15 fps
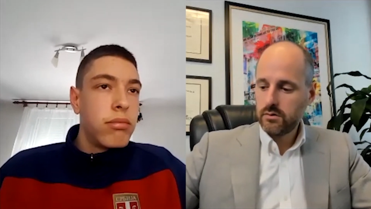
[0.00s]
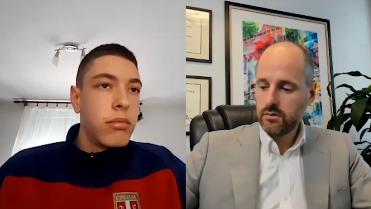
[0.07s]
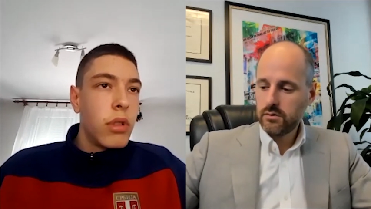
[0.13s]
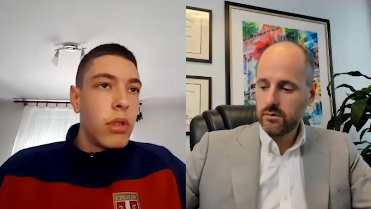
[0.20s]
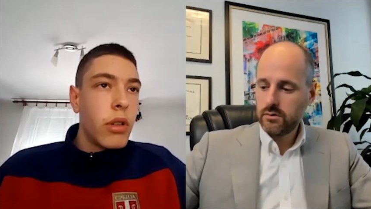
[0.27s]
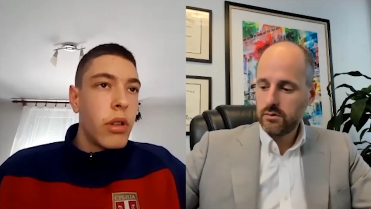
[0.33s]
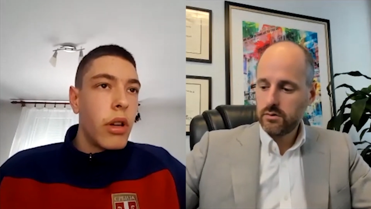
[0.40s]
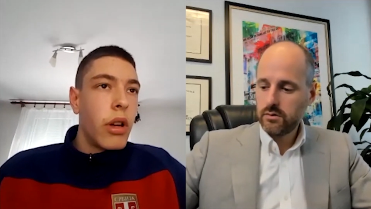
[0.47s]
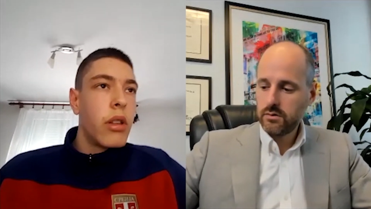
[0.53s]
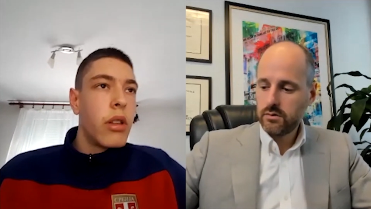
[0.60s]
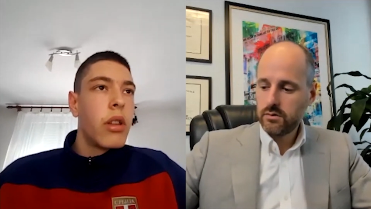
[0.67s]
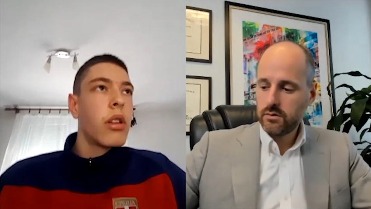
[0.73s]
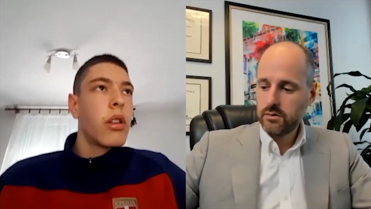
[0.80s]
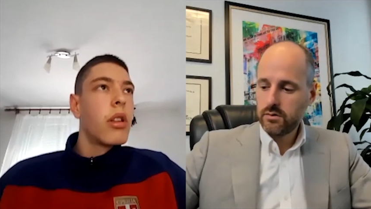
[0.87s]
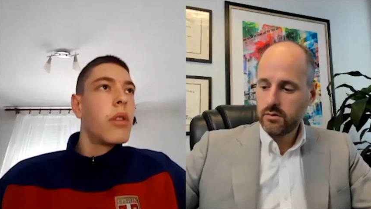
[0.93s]
Speaker 1: Okay, I
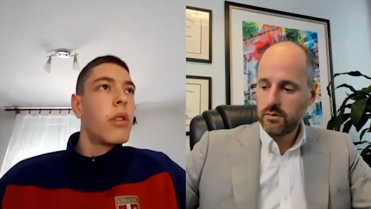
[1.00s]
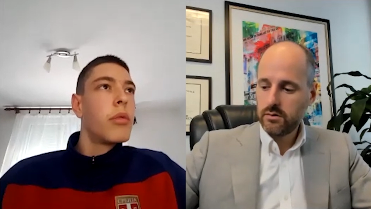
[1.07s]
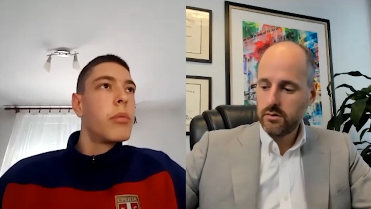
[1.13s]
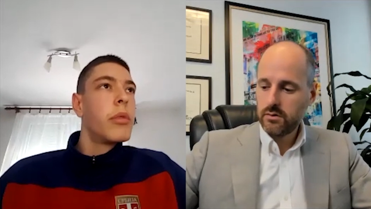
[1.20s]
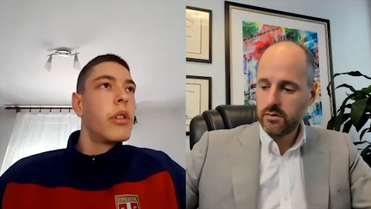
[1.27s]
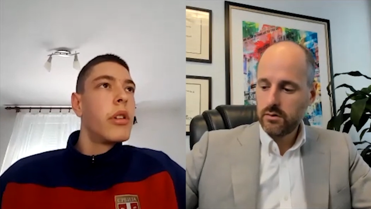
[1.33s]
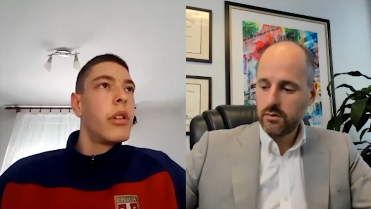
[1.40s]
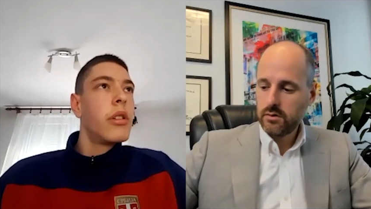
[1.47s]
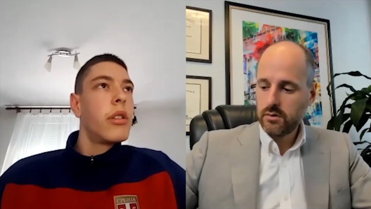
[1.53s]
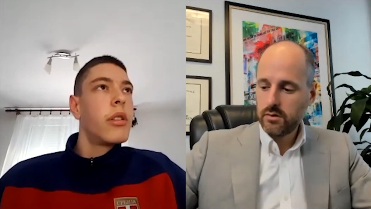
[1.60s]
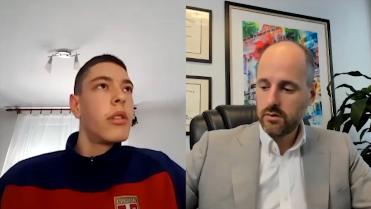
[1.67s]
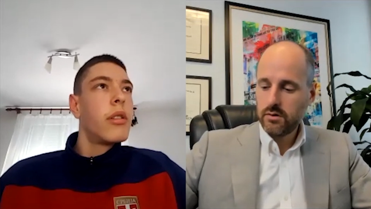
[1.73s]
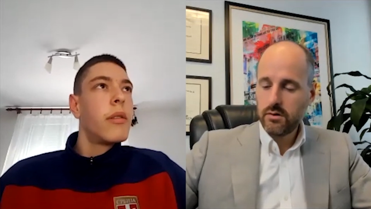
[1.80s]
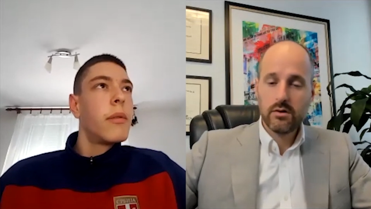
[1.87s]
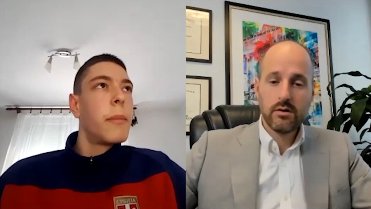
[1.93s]
think that would be it.
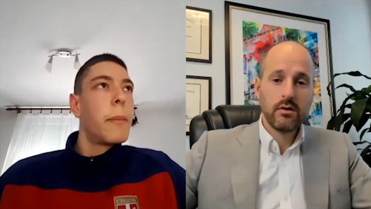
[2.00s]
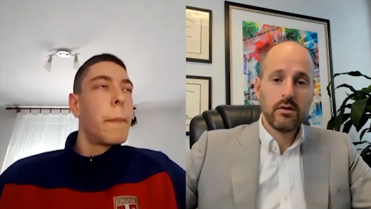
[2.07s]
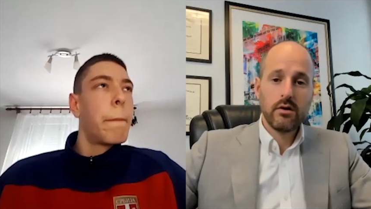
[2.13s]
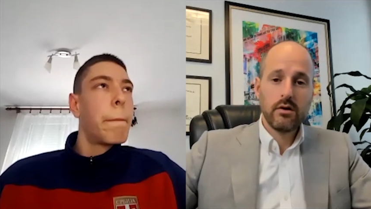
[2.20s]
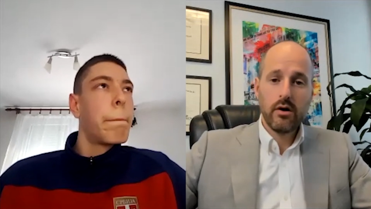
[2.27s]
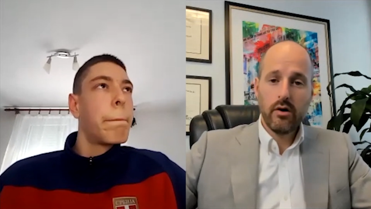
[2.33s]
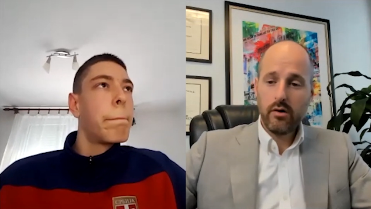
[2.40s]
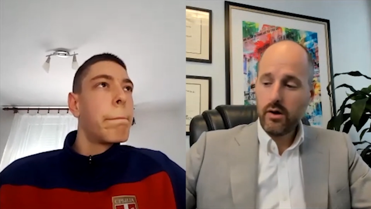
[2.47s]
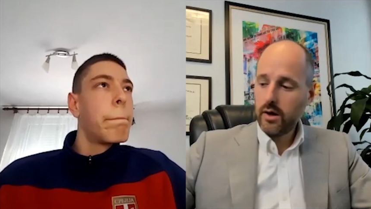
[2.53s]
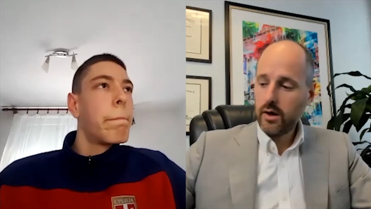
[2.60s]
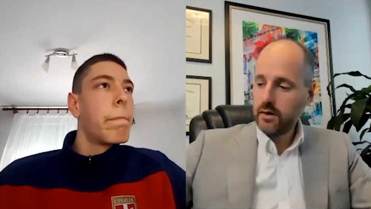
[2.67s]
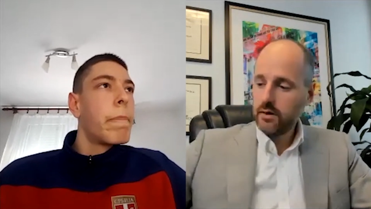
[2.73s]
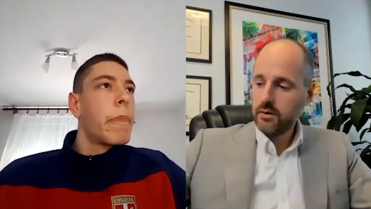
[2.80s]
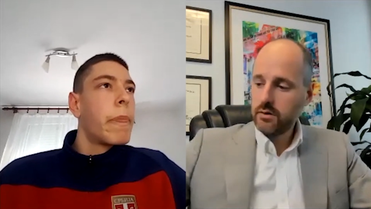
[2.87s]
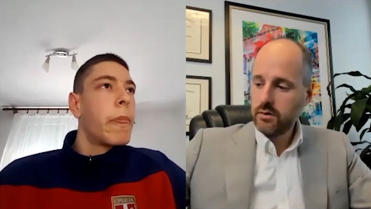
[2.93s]

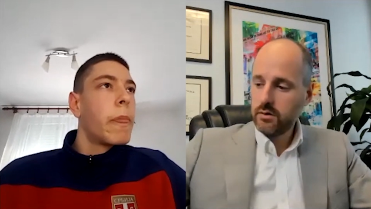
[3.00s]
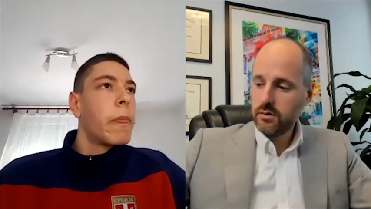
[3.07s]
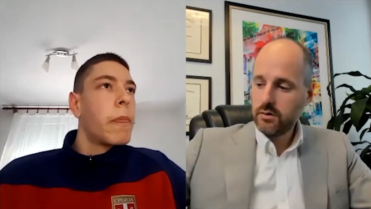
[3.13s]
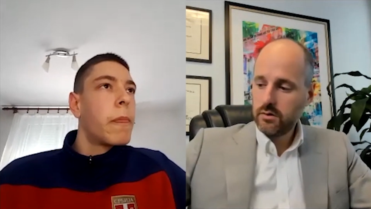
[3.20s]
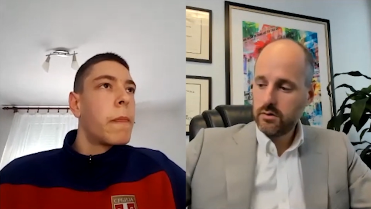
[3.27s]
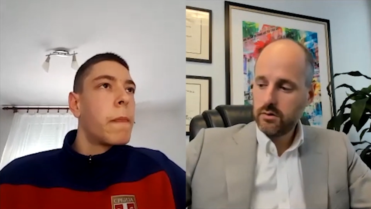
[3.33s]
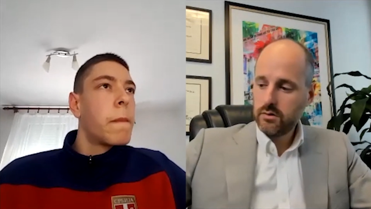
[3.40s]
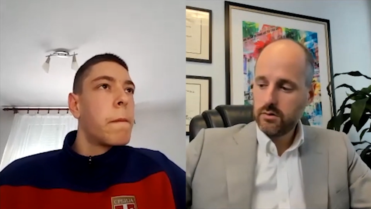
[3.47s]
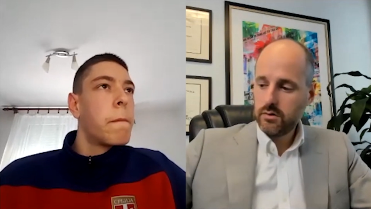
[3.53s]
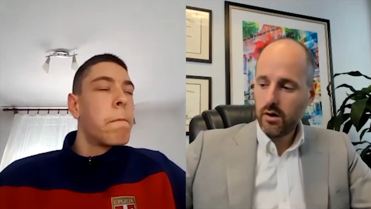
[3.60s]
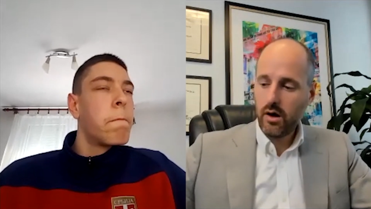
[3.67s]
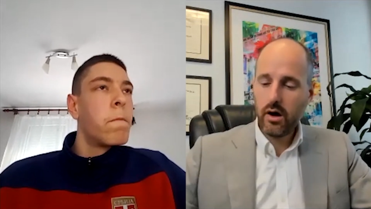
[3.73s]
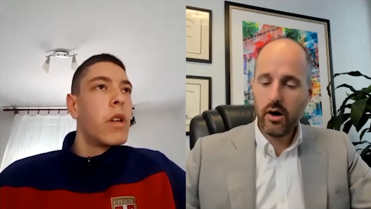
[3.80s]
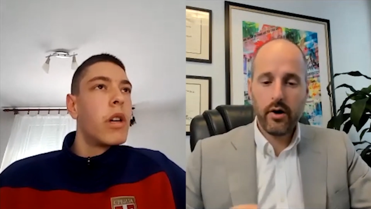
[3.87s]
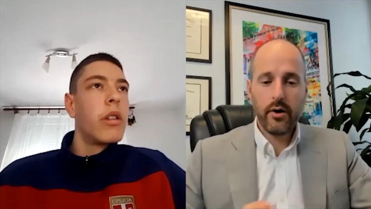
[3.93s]
Speaker 2: Okay.
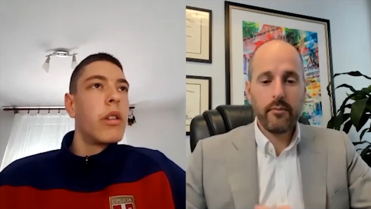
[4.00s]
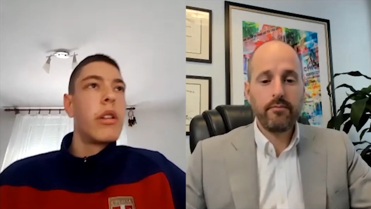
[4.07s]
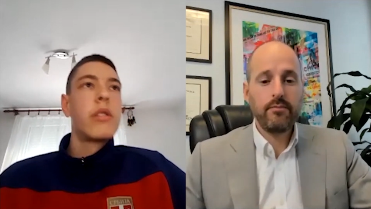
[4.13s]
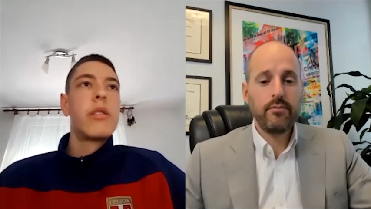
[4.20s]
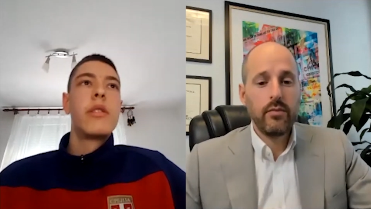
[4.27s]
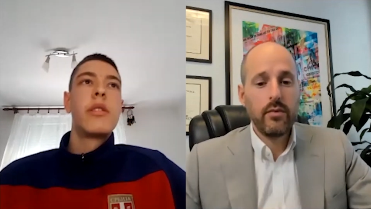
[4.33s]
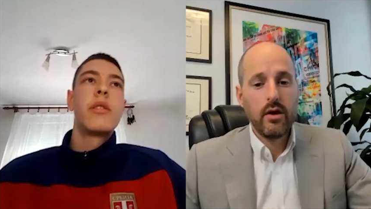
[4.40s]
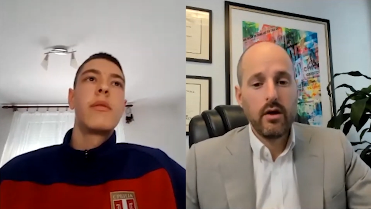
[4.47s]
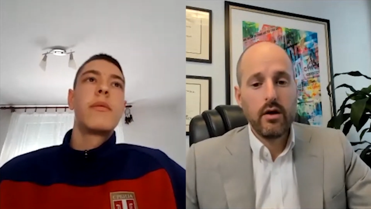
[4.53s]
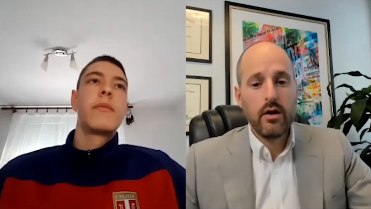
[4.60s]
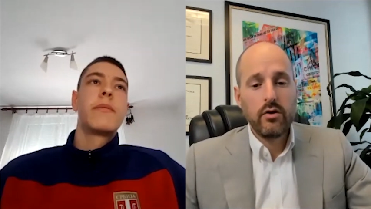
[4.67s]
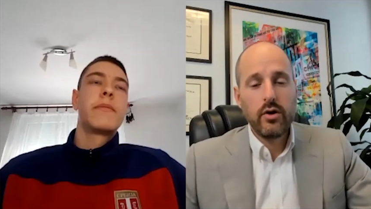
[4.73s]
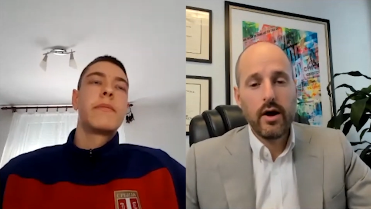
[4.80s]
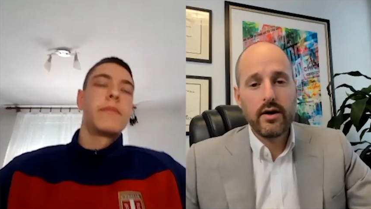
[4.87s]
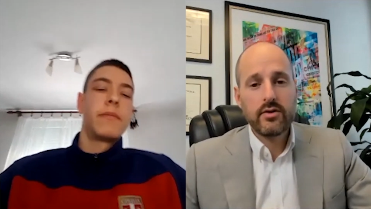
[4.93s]
Yeah, that's it.
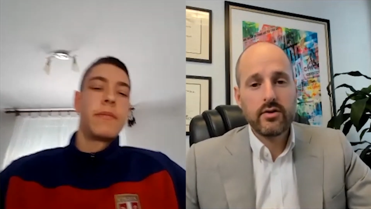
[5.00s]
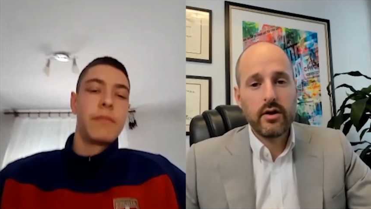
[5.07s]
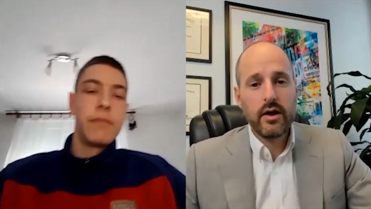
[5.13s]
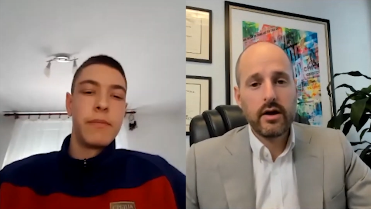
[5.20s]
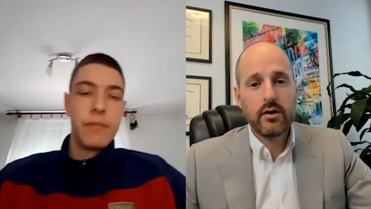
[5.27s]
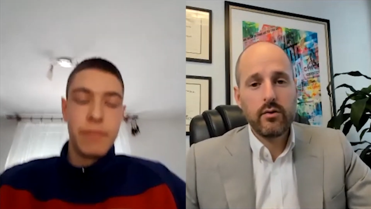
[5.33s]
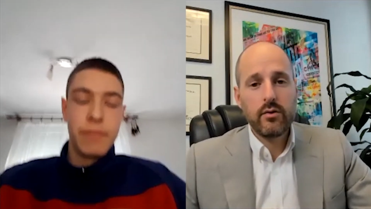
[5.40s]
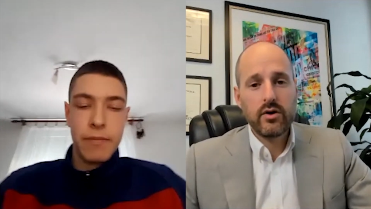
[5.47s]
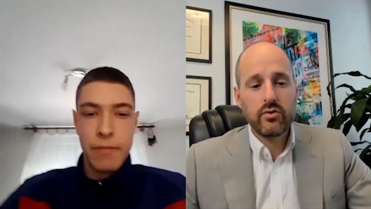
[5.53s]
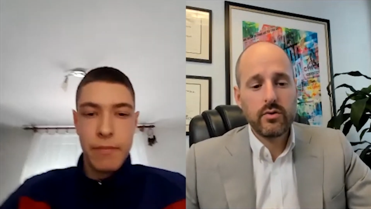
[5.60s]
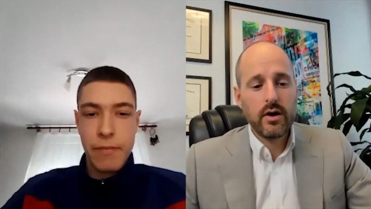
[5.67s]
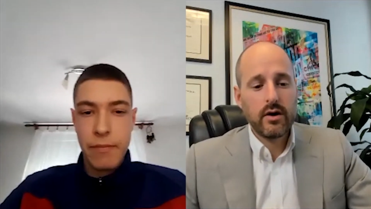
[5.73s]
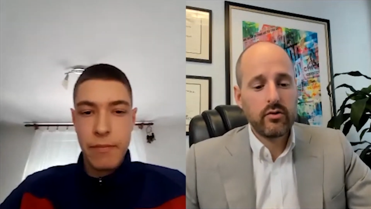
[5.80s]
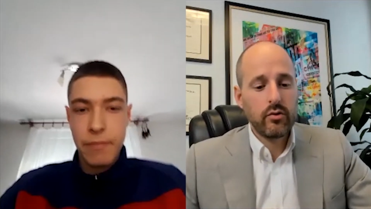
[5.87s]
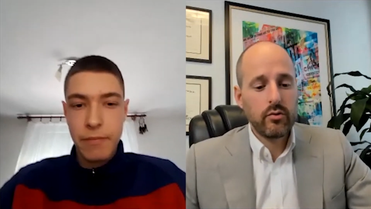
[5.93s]
You asked a lot of questions.
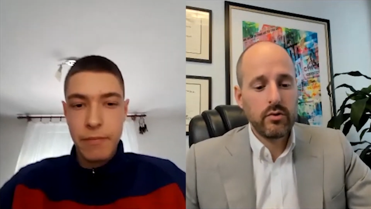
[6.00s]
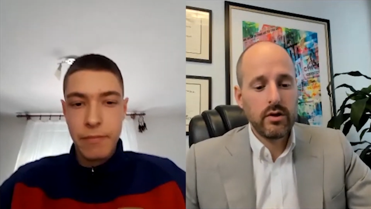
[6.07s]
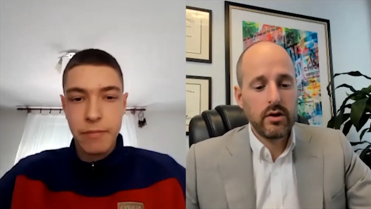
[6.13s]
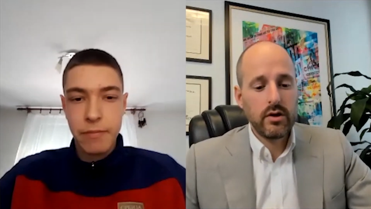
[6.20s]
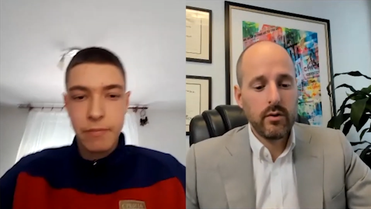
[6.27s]
You got through them really